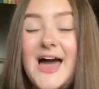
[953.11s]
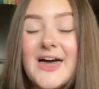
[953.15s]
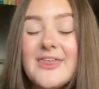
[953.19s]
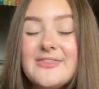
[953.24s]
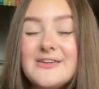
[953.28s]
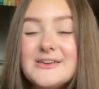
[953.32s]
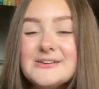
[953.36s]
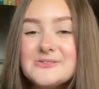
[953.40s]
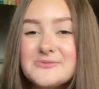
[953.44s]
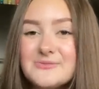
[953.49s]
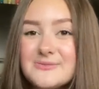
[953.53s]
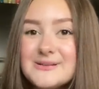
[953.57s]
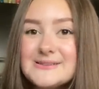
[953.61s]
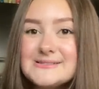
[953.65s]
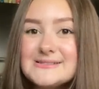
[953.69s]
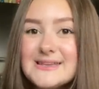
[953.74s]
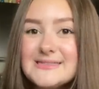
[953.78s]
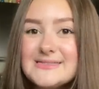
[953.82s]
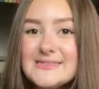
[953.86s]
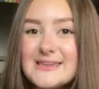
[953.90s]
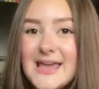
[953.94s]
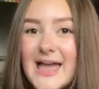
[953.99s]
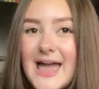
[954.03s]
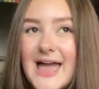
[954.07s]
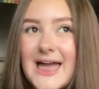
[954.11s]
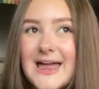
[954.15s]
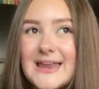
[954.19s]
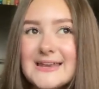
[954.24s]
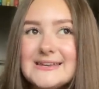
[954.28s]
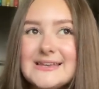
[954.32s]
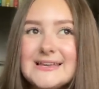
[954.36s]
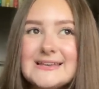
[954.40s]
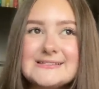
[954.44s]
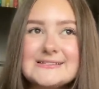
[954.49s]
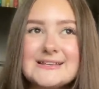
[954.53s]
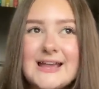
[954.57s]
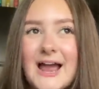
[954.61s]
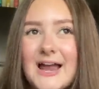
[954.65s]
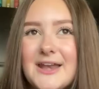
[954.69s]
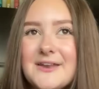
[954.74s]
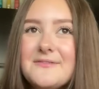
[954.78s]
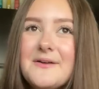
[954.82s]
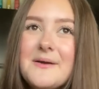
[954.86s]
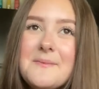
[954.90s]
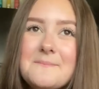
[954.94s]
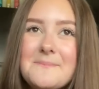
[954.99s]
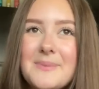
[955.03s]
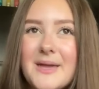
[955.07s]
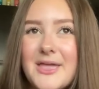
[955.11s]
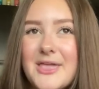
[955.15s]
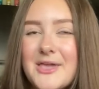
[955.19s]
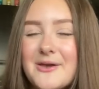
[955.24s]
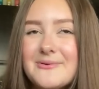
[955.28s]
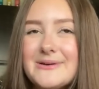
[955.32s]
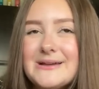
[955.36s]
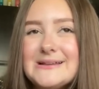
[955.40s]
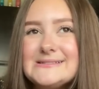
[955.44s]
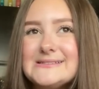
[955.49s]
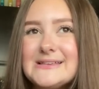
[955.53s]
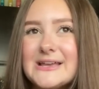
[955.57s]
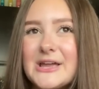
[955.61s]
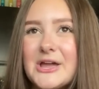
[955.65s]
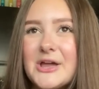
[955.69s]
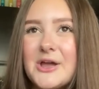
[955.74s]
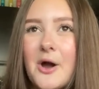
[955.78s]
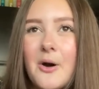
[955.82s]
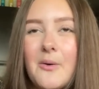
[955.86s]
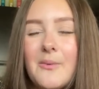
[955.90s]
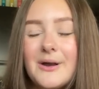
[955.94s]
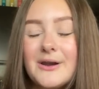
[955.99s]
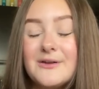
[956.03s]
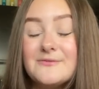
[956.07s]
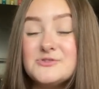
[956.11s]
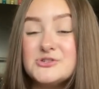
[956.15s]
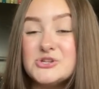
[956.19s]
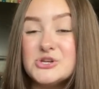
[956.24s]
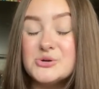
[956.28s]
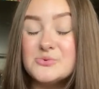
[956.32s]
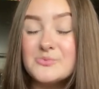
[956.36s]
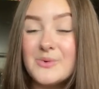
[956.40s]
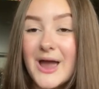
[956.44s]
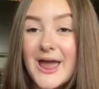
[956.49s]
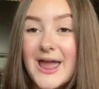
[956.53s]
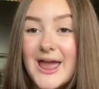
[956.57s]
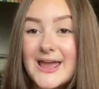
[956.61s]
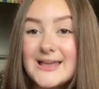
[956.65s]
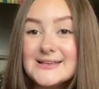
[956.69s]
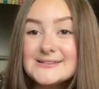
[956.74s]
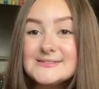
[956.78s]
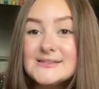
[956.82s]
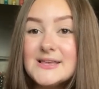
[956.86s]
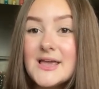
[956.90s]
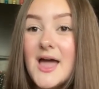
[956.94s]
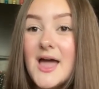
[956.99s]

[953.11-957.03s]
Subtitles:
The twist at the end is kind of ambiguous. It could go one of two ways.